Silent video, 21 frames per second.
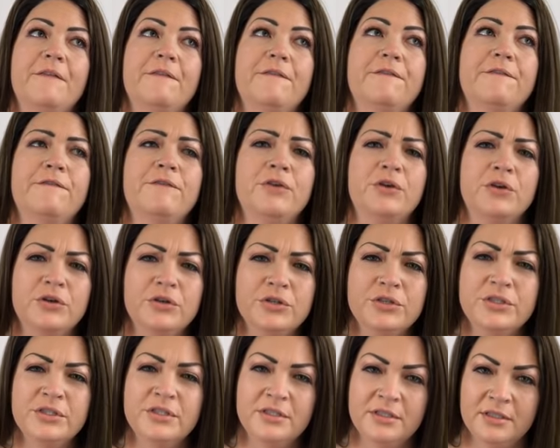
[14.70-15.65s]

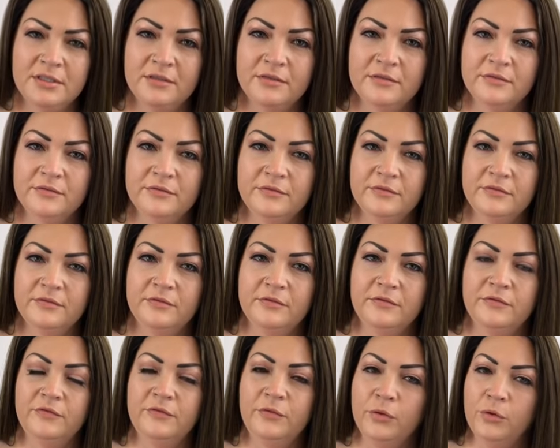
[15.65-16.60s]
first
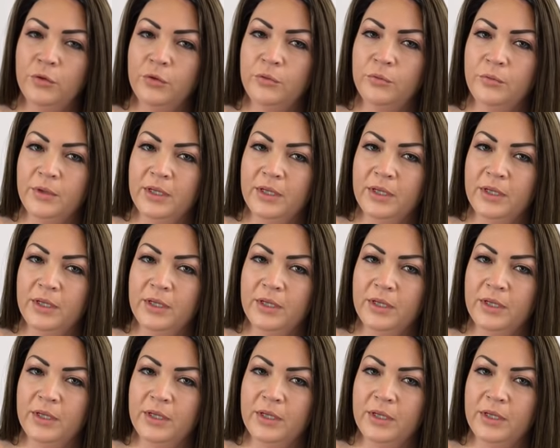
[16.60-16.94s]
full